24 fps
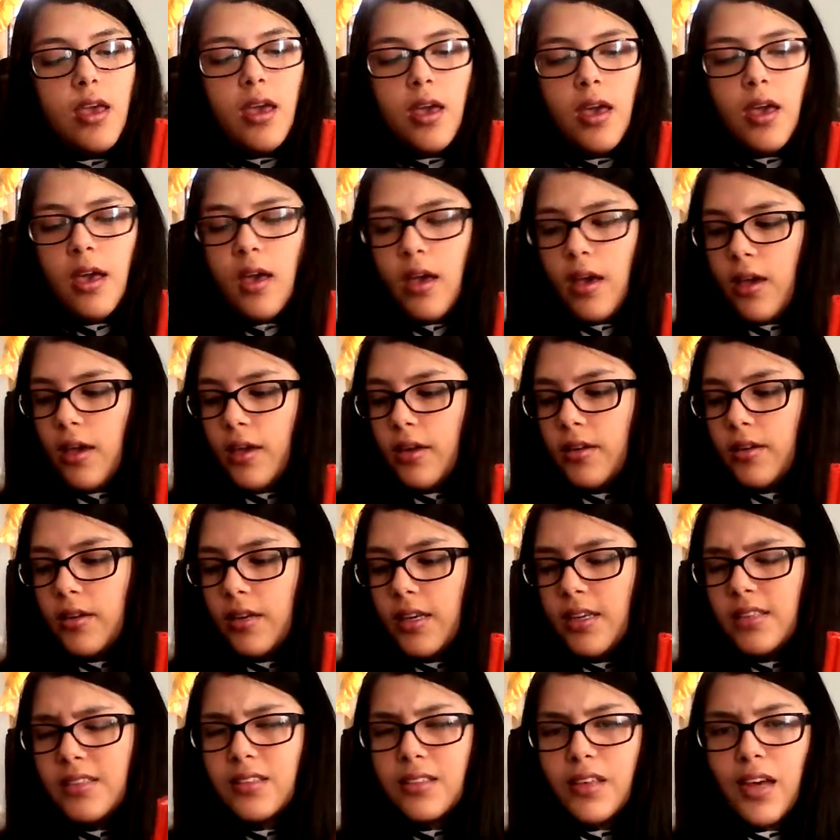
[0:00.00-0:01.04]
and
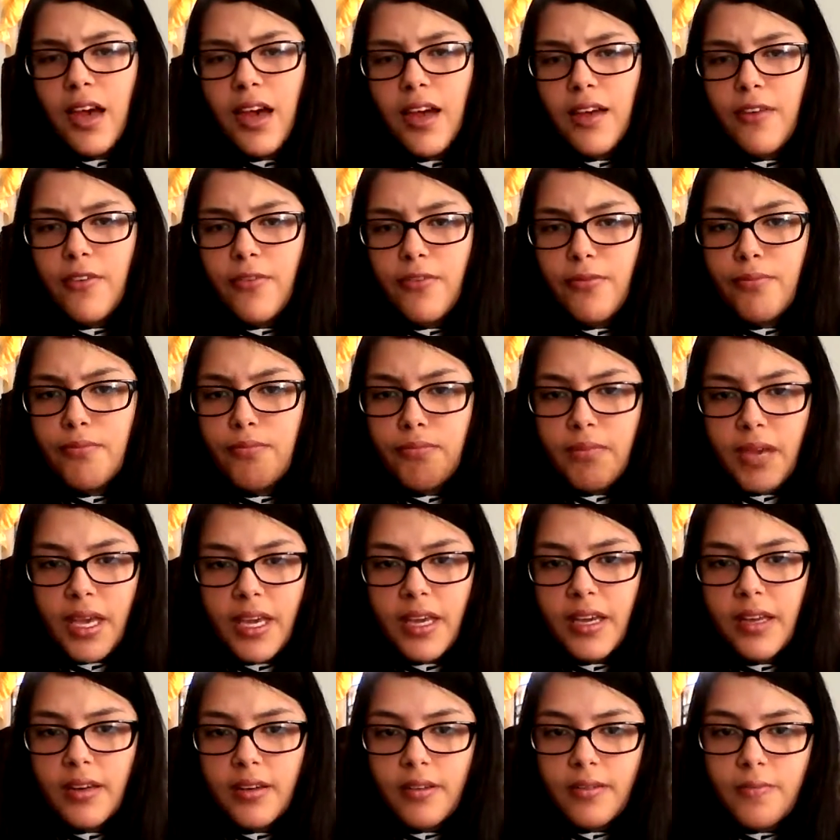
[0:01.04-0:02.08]
it's kind of
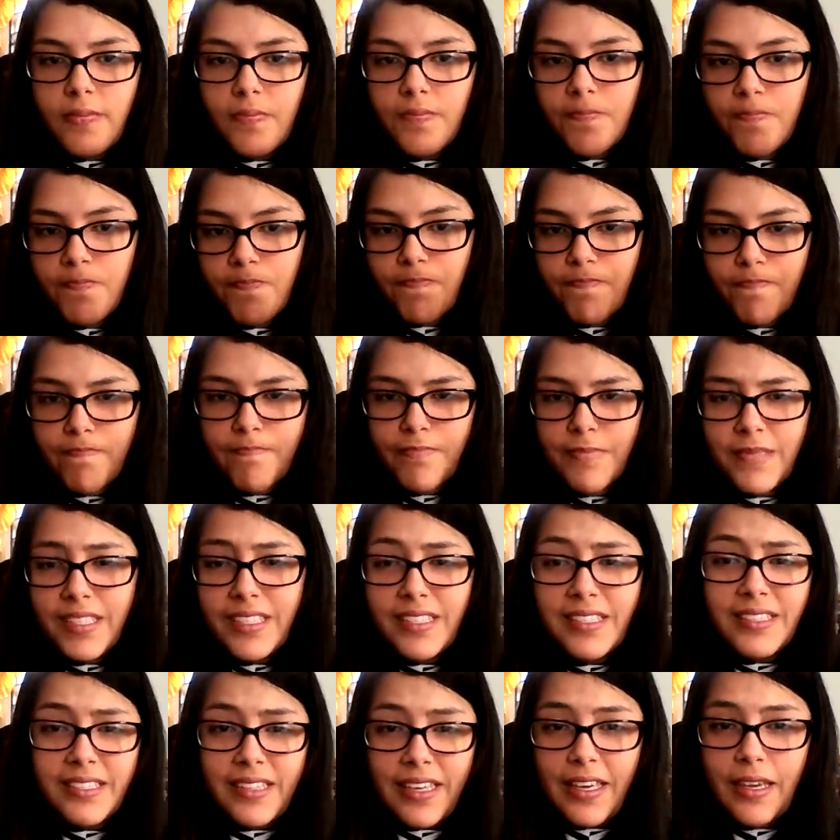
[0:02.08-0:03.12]
made the
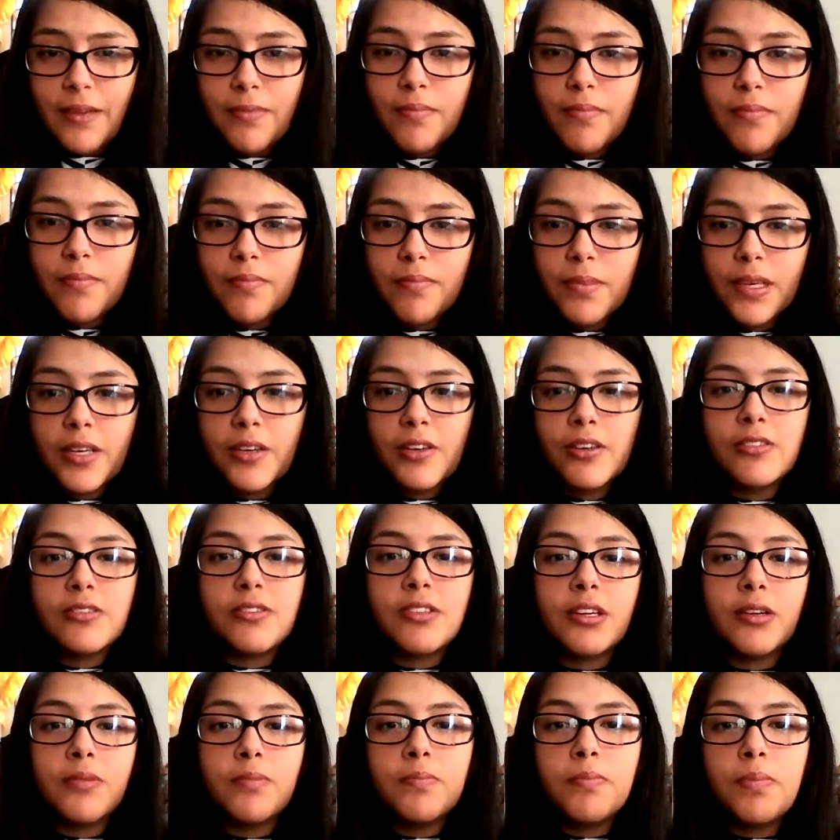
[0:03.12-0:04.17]
same because
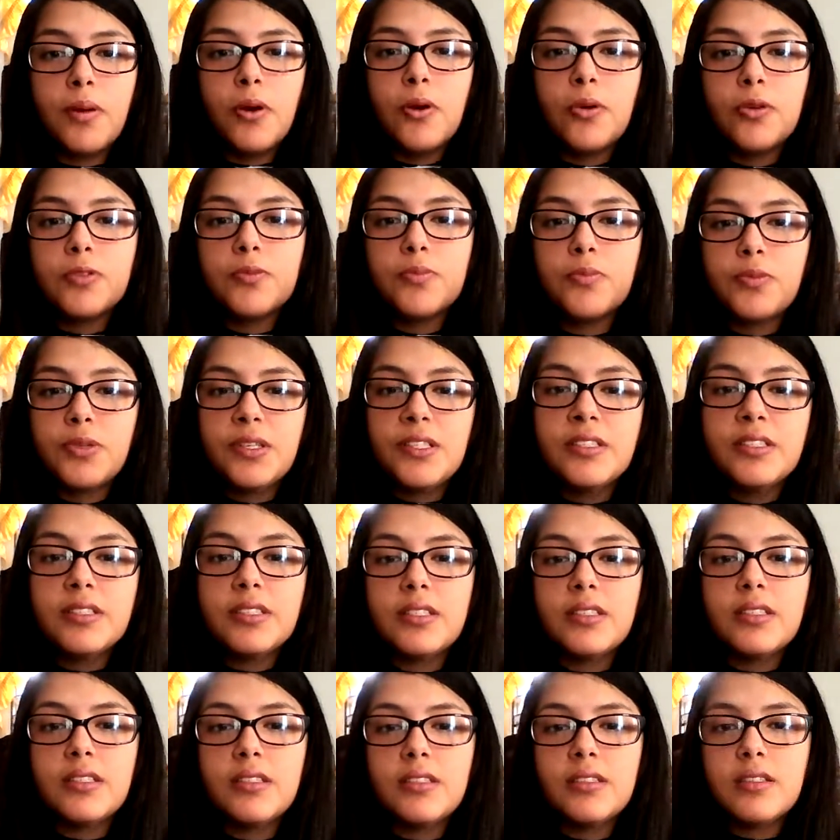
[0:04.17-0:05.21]
they're both
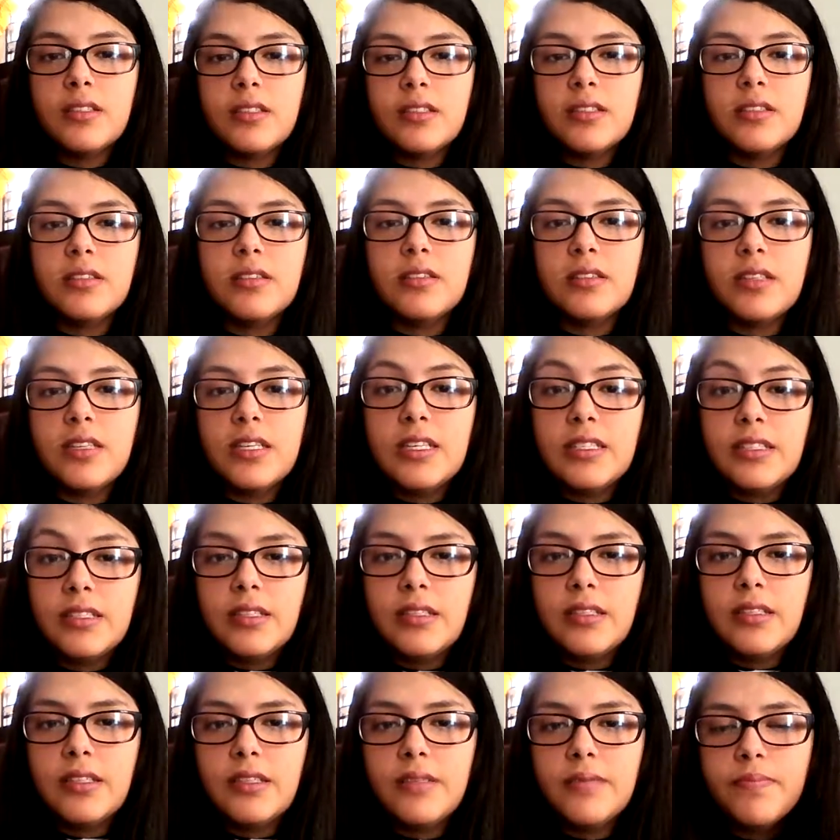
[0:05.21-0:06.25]
printed in
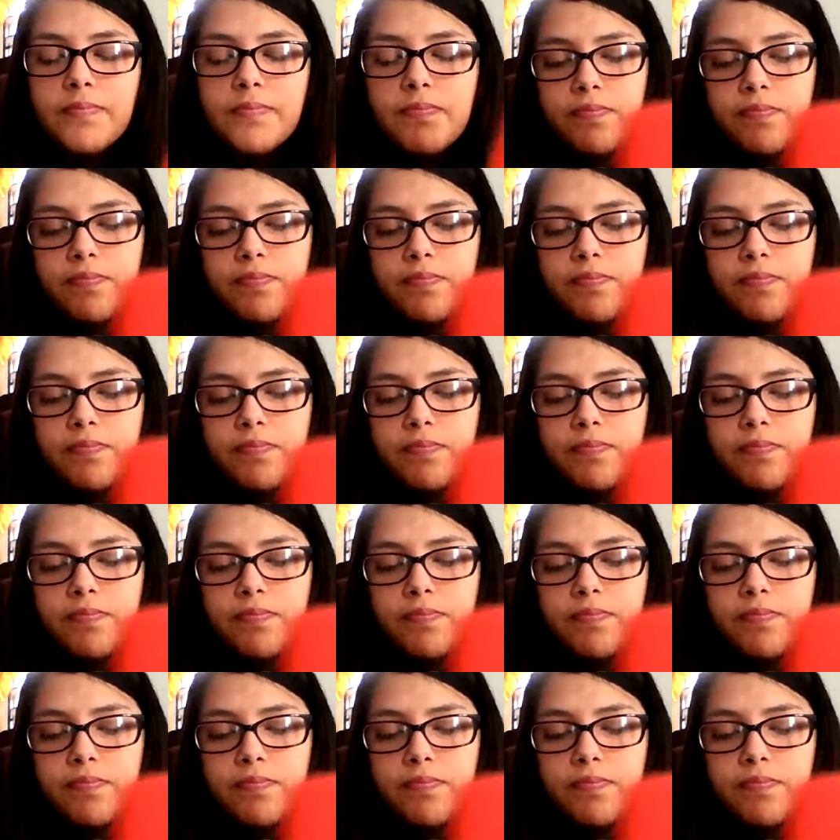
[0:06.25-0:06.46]
Italy.